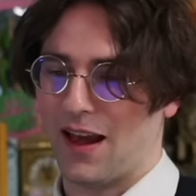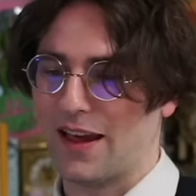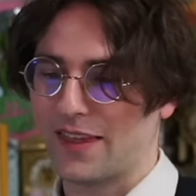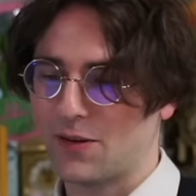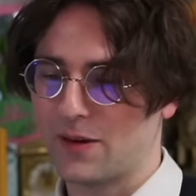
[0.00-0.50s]
I
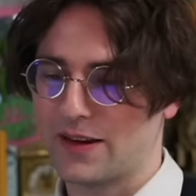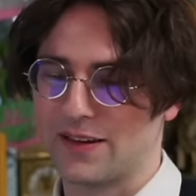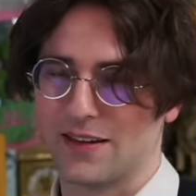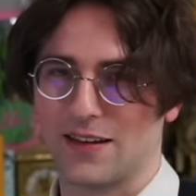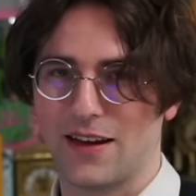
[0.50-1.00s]
think
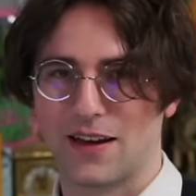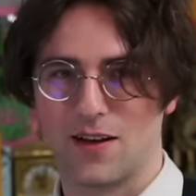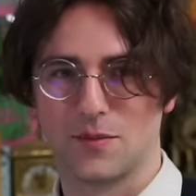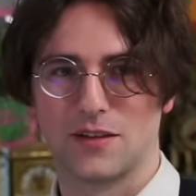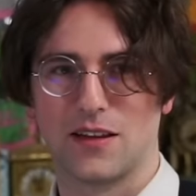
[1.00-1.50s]
when it
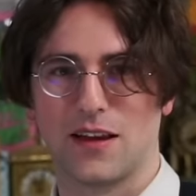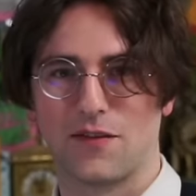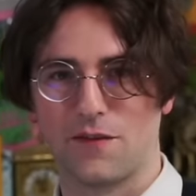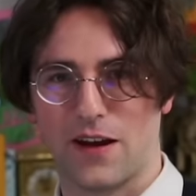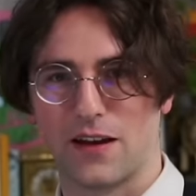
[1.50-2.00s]
comes to like
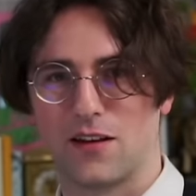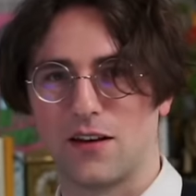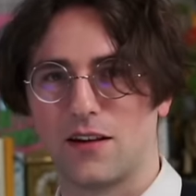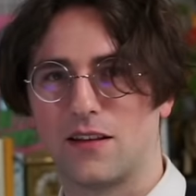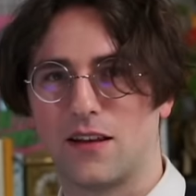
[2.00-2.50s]
fan art,